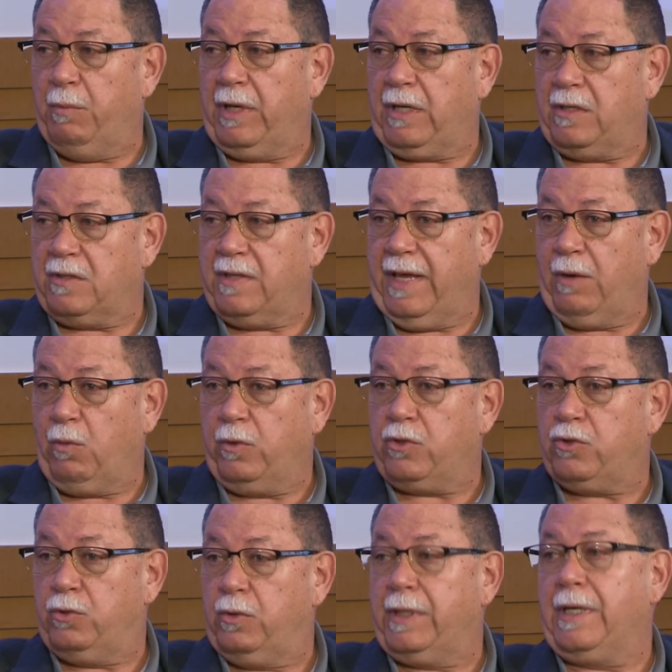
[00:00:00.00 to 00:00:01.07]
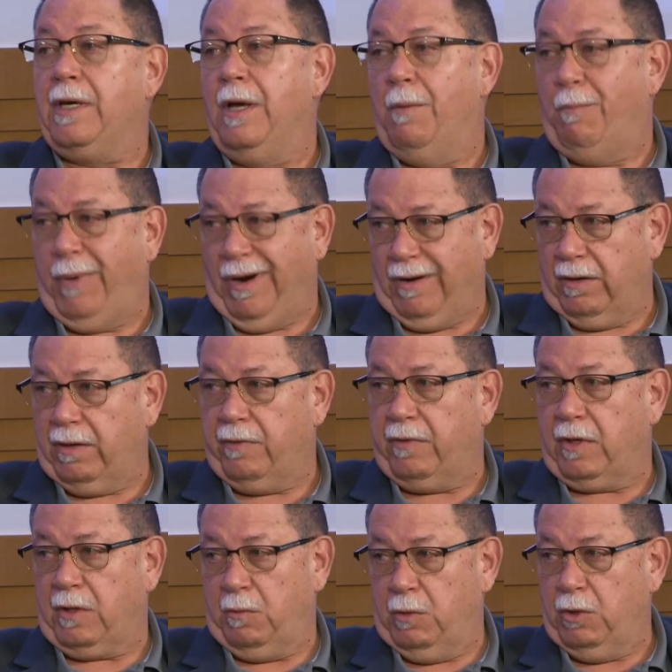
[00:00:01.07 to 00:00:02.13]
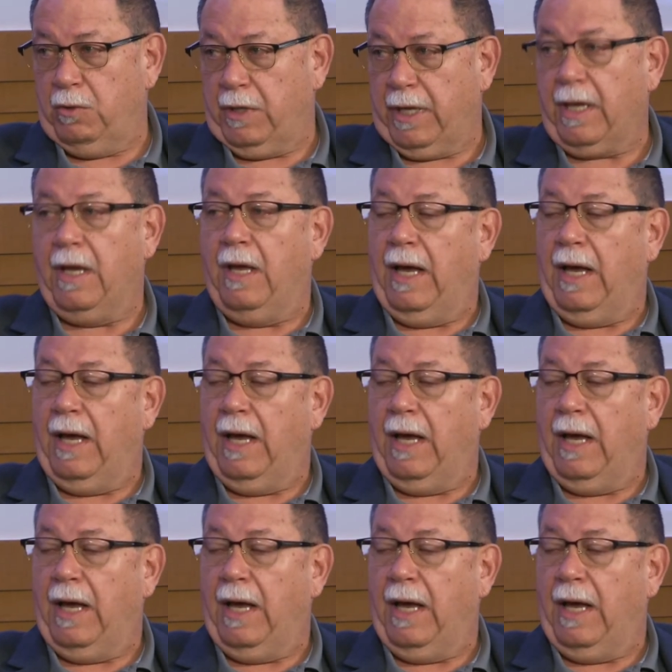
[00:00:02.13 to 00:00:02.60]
because they were truly part of the community.